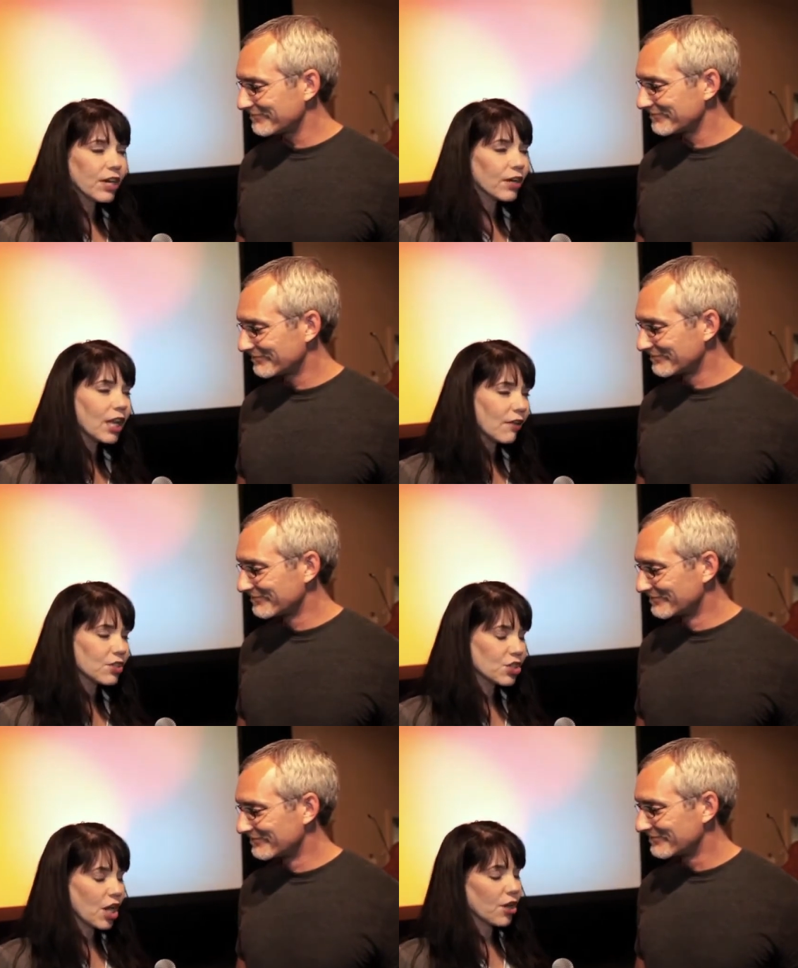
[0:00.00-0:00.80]
Speaker 1: very
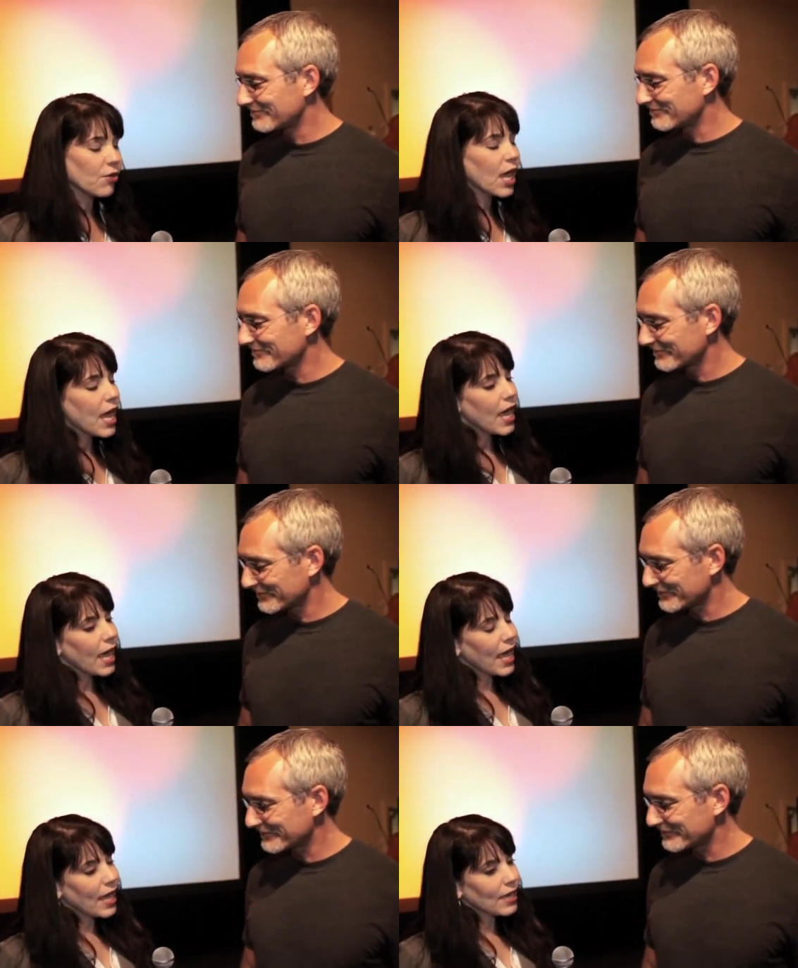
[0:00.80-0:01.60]
loved show.
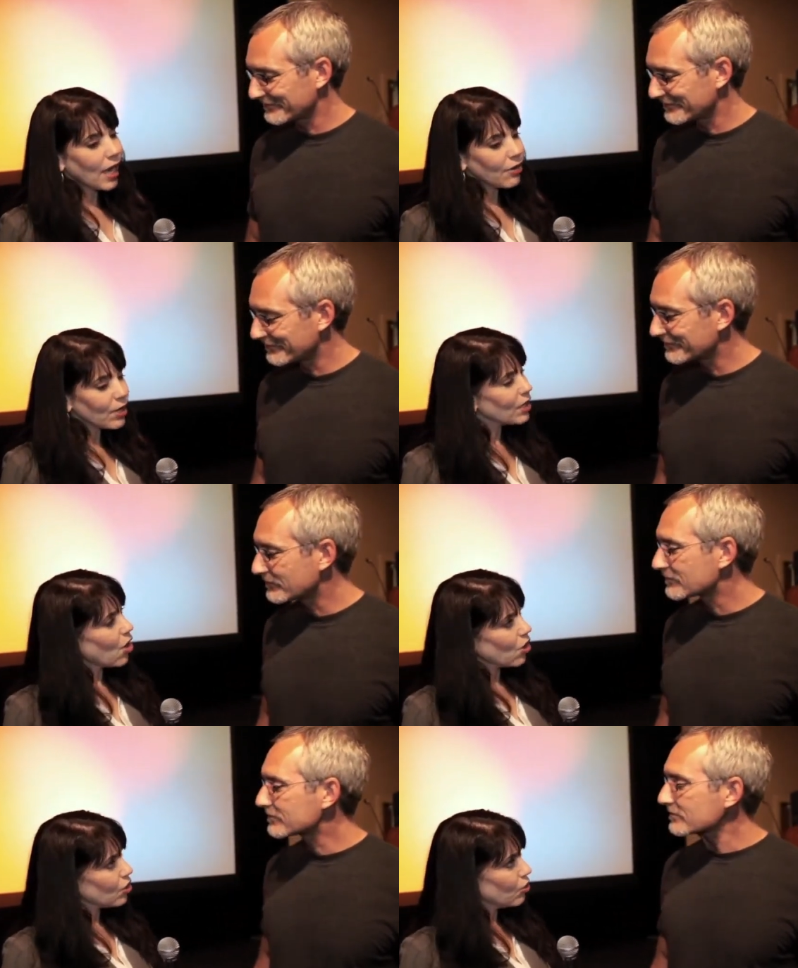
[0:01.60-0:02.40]
And I read an
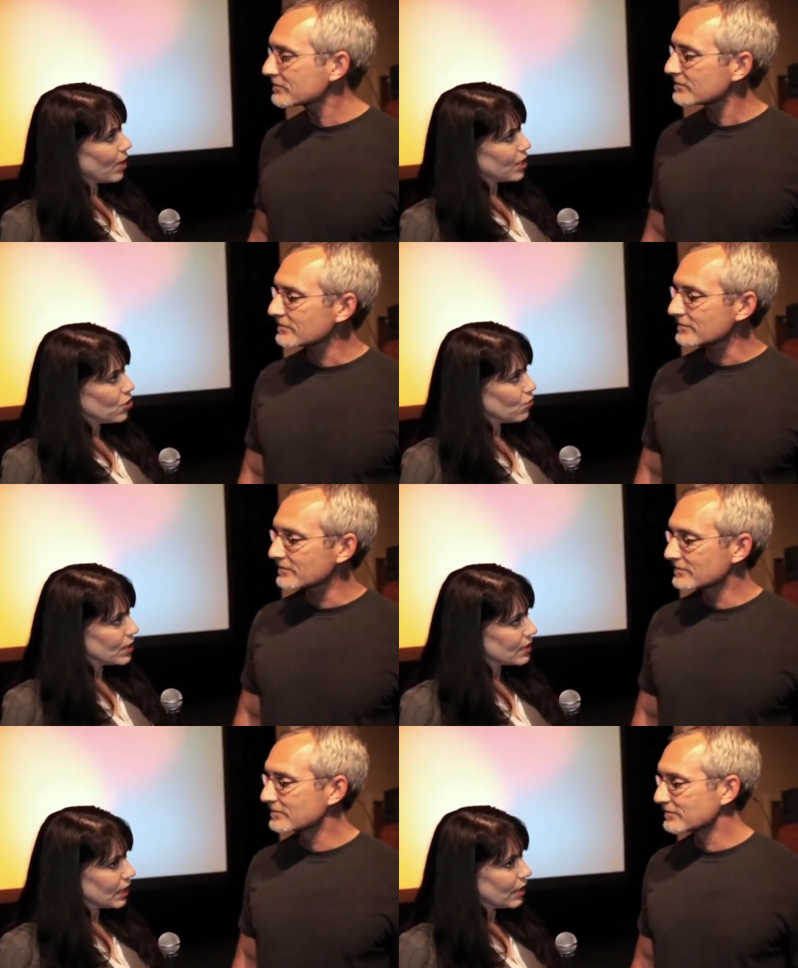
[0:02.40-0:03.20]
article by you
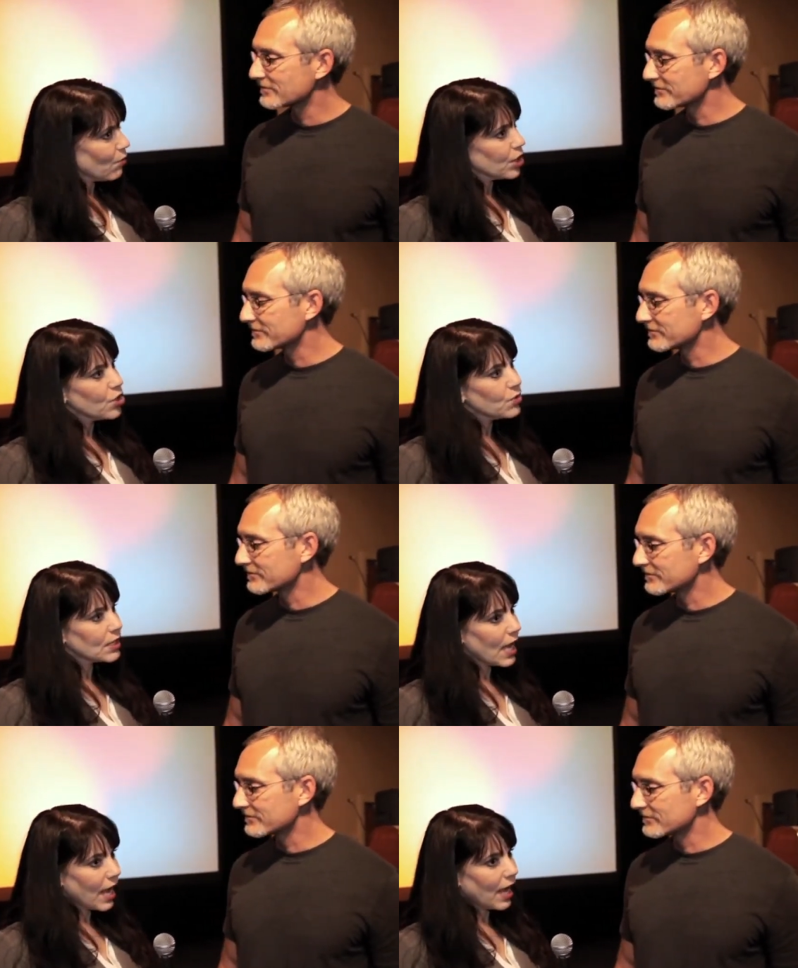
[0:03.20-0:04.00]
recently where you
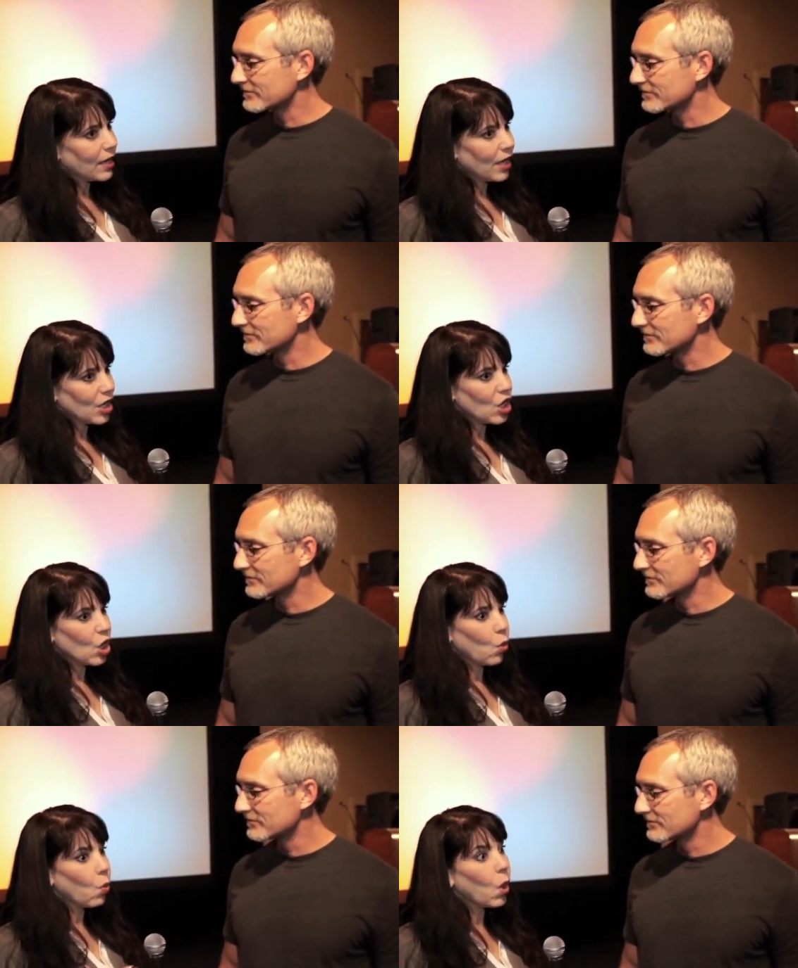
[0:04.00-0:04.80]
said, you
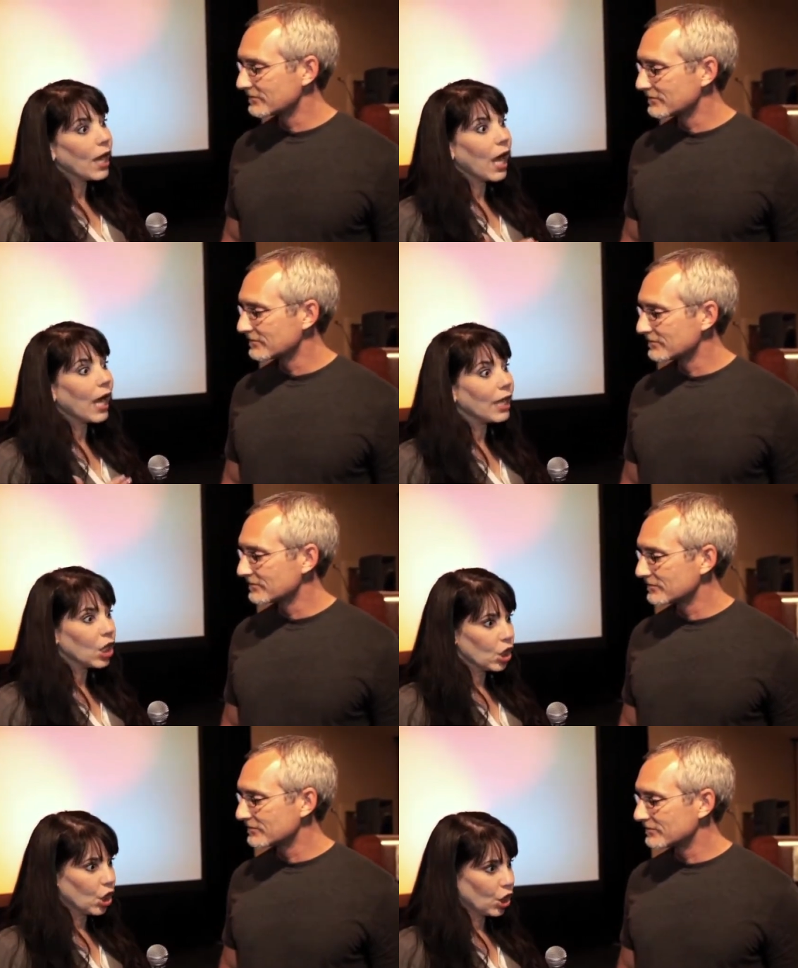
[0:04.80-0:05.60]
know, what I
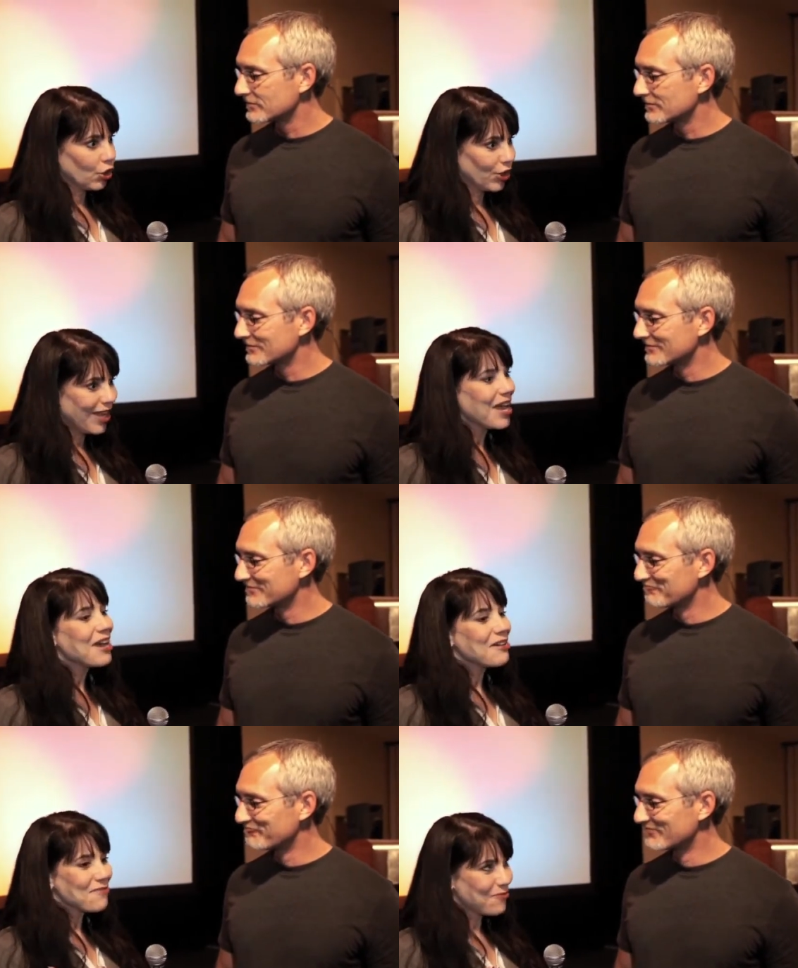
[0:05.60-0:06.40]
learned
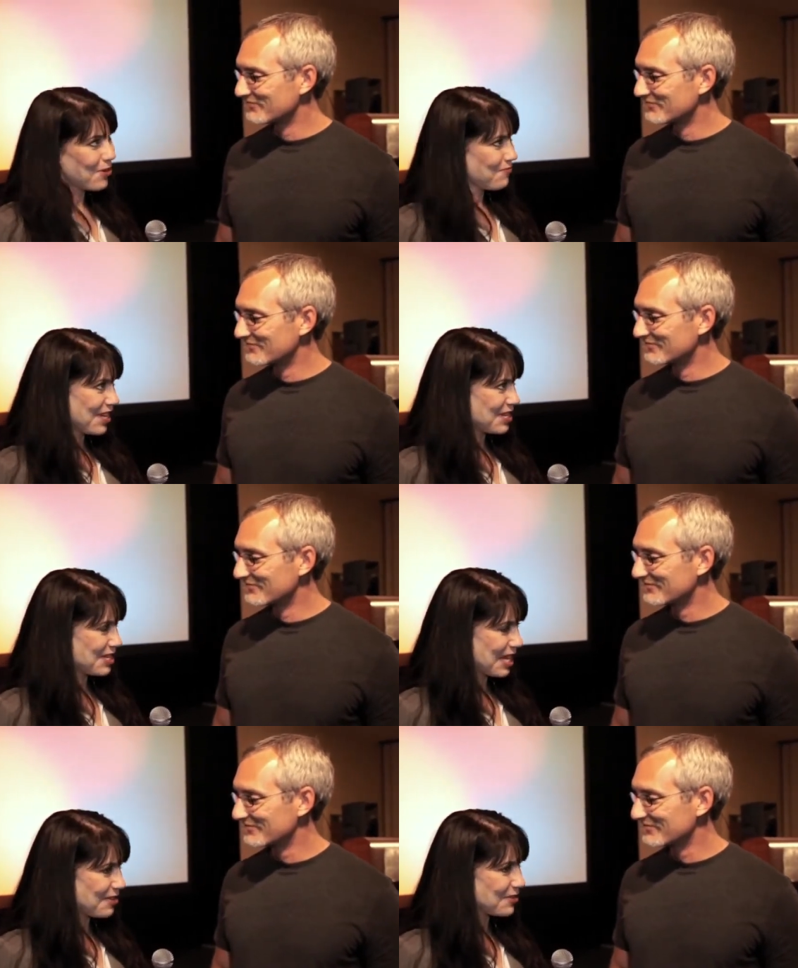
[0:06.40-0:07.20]
from
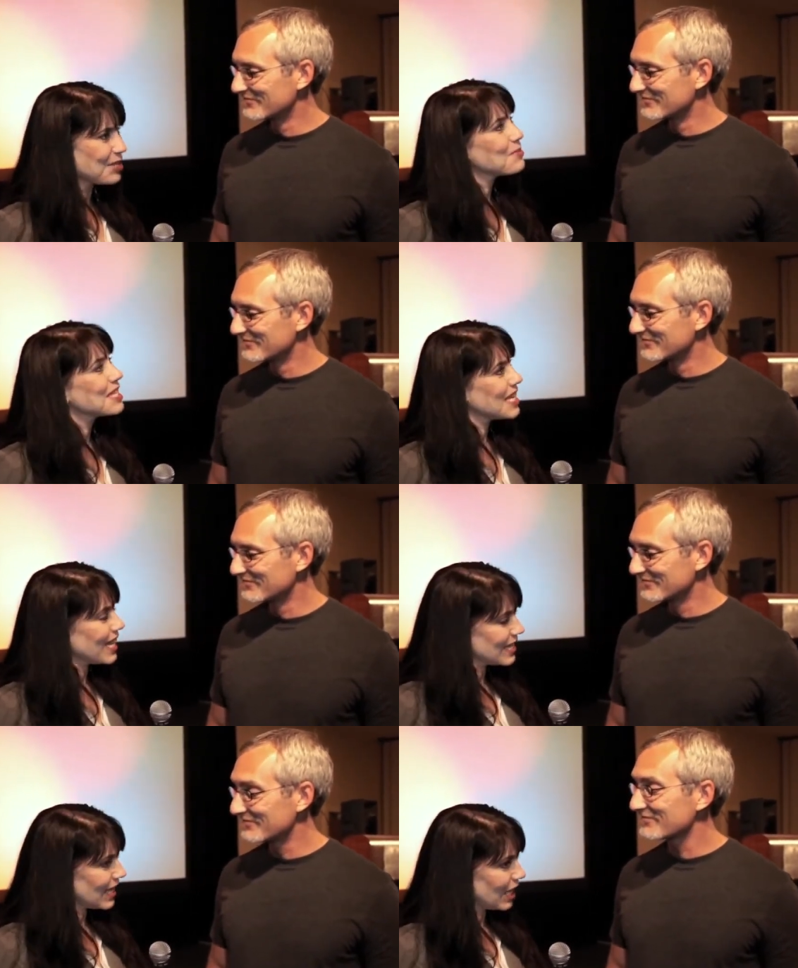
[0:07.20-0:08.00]
Veggie Tales, the
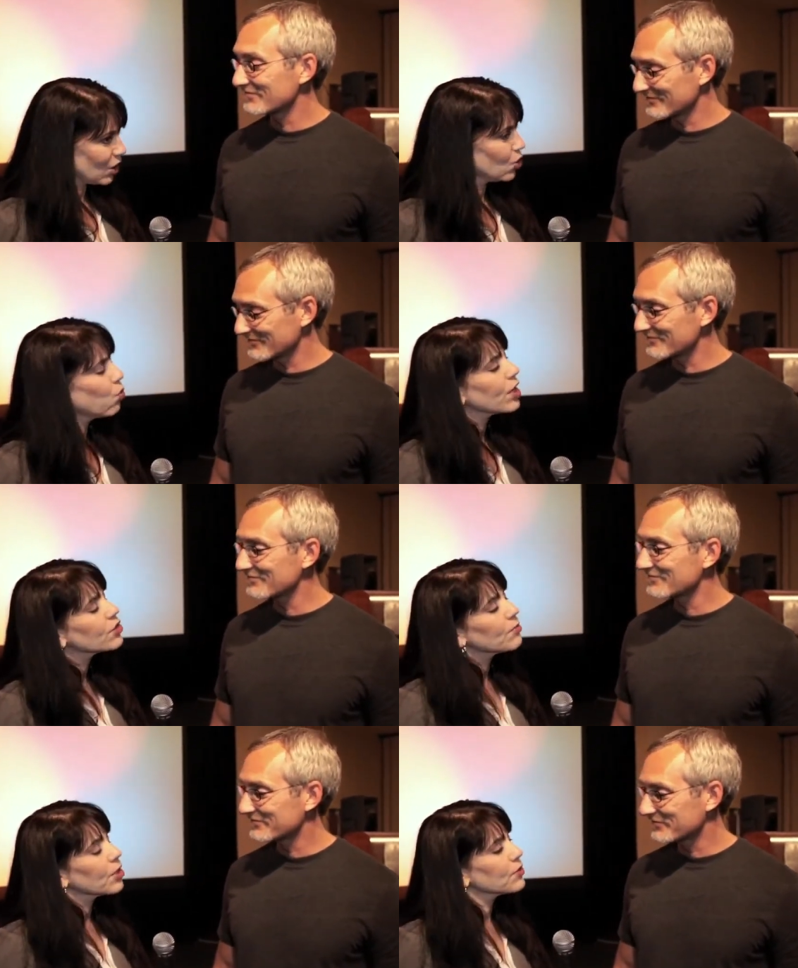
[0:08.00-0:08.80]
mistakes that I learned. Mm-hmm. What are
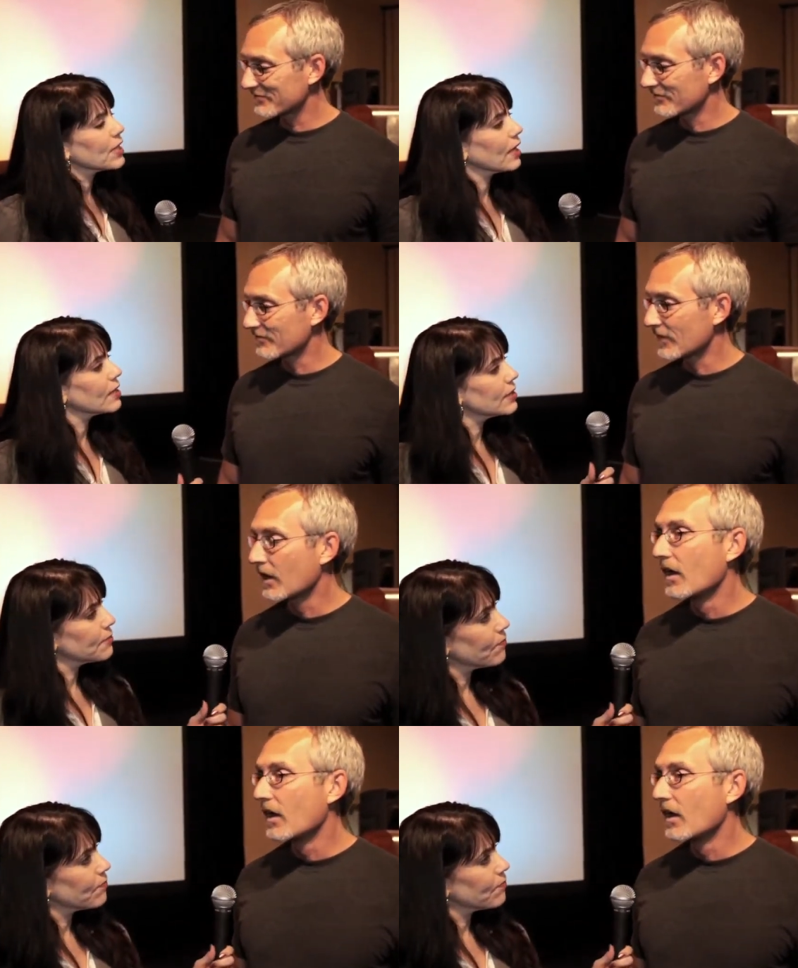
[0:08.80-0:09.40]
mm-hmm. some of those things?